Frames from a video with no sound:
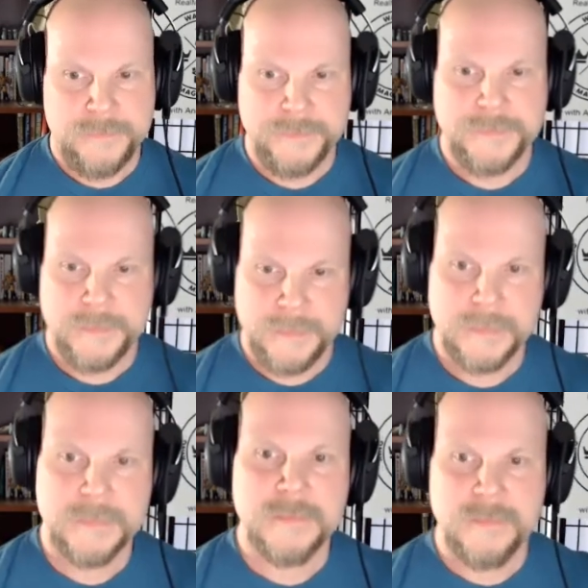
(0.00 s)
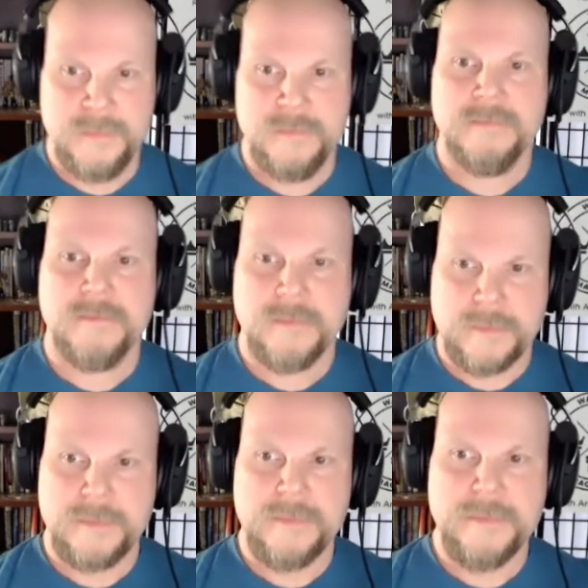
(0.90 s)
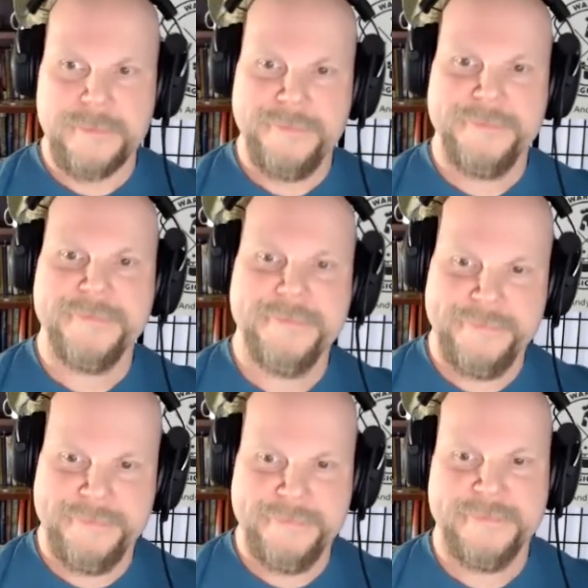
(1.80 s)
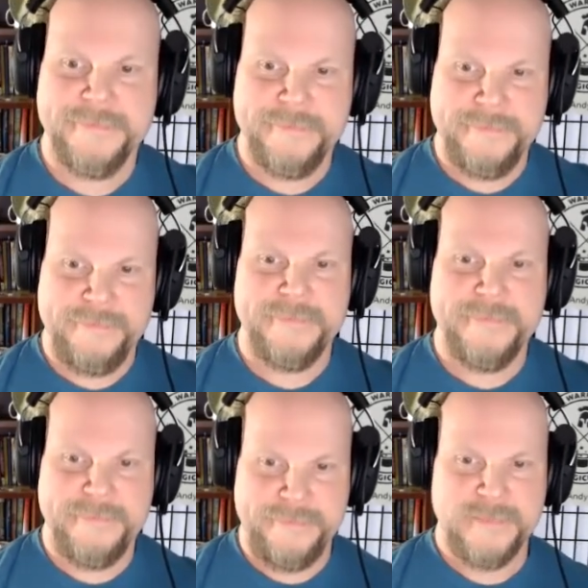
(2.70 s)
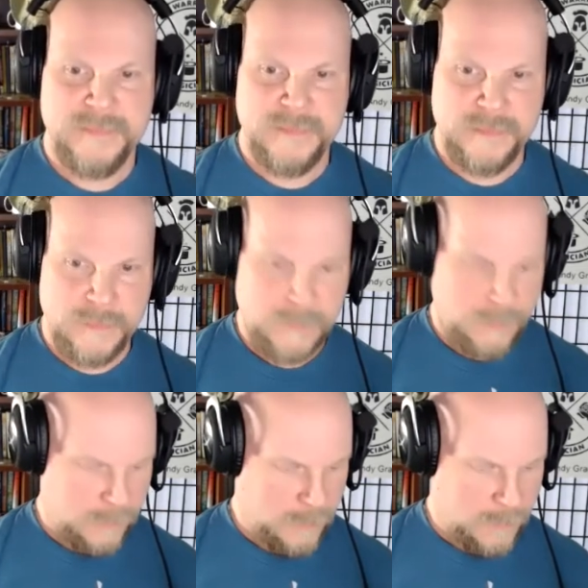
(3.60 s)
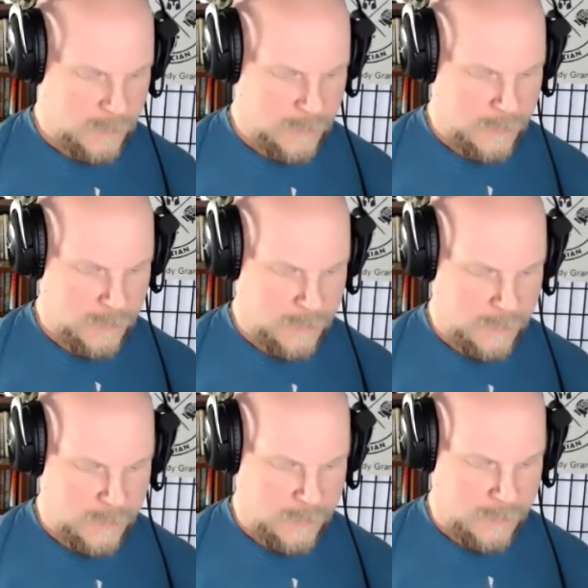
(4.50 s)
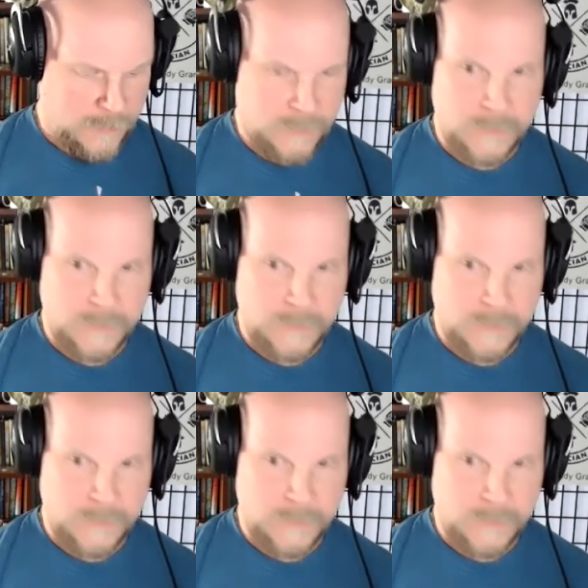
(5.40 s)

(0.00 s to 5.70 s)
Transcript: This person isn't speaking.